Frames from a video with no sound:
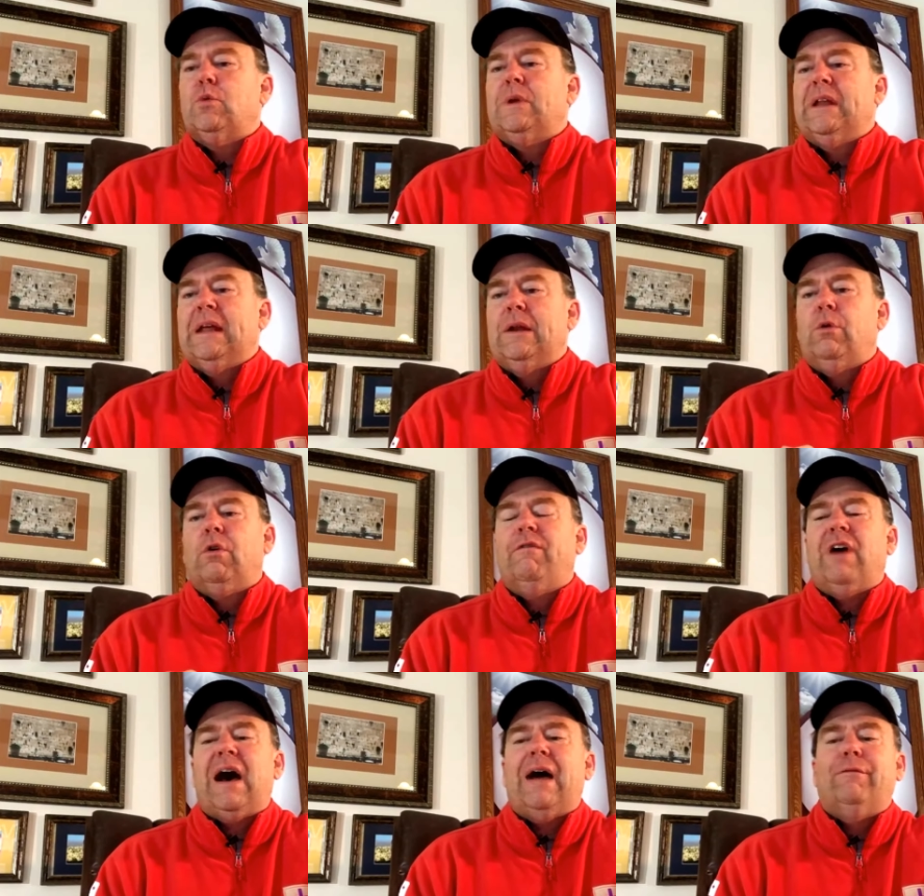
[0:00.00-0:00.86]
We need a
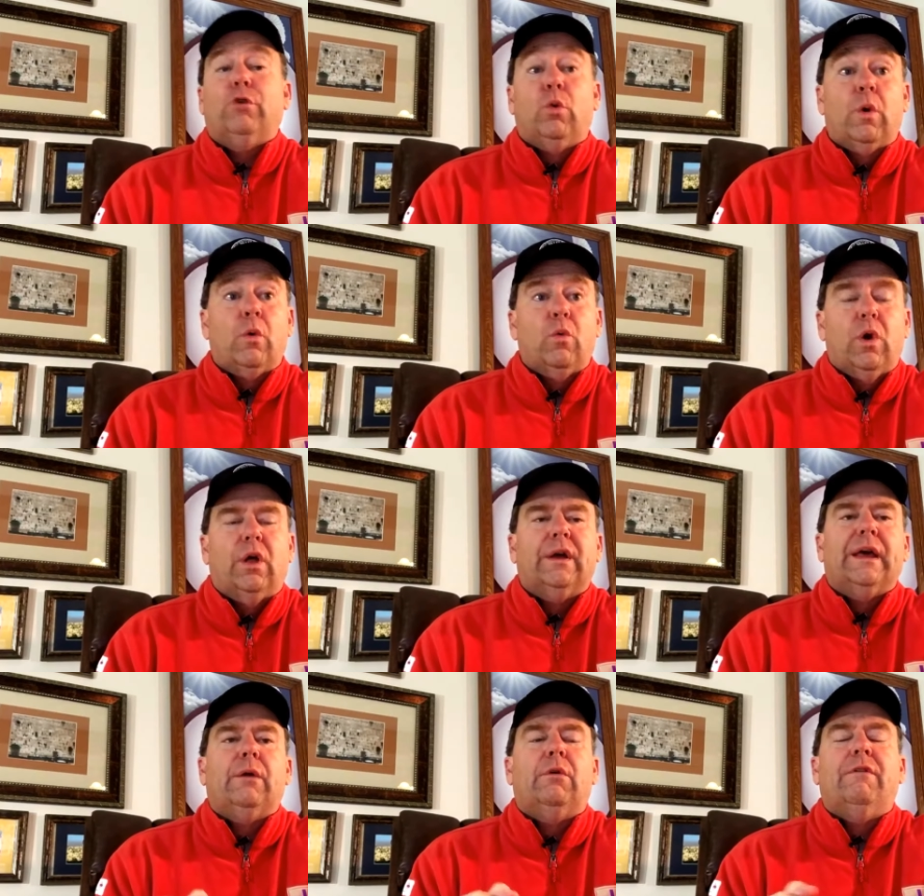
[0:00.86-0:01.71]
revival, and we will
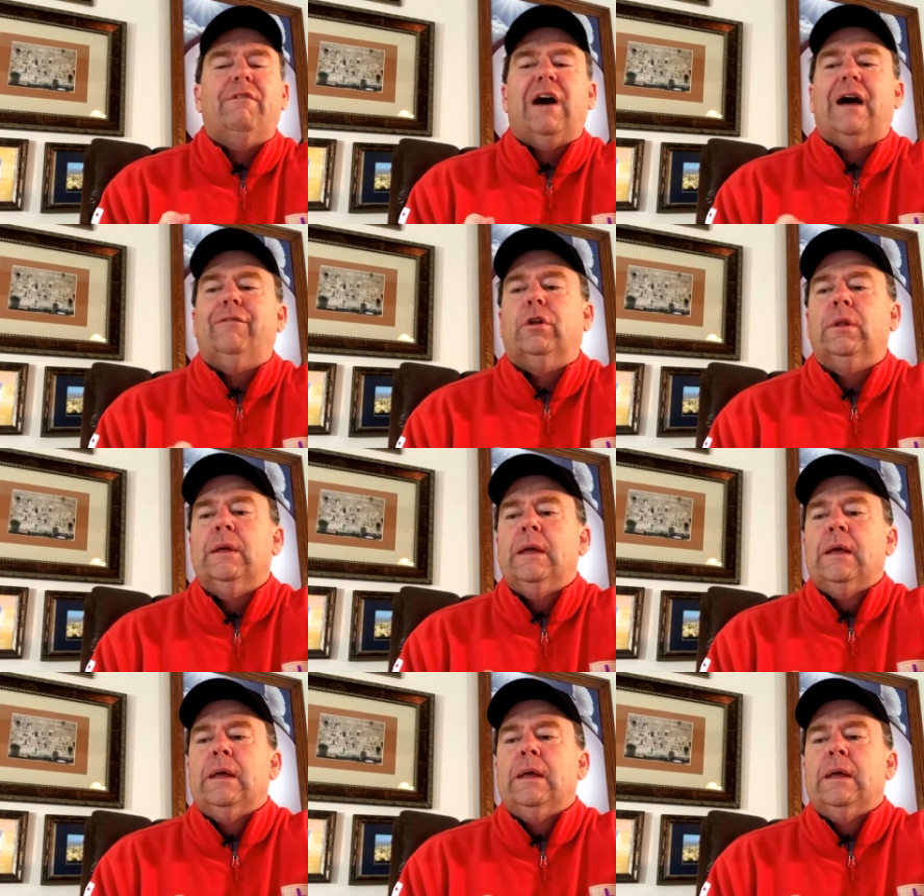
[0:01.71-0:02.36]
get a revival.